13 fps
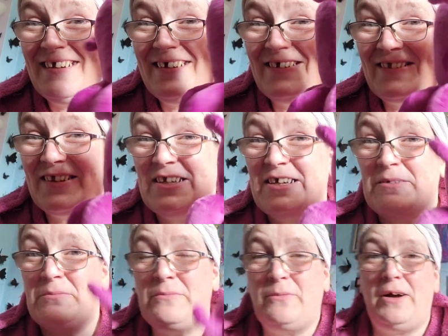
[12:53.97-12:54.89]
He's
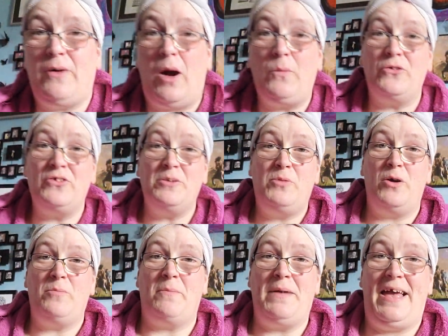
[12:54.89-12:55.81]
gonna, well, I was gonna put
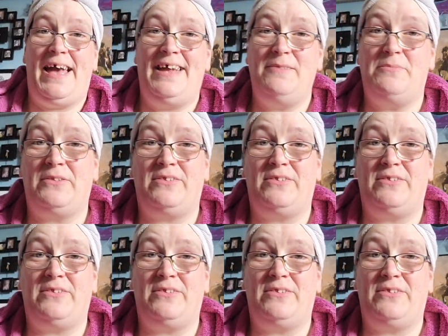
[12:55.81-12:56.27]
him on my head, but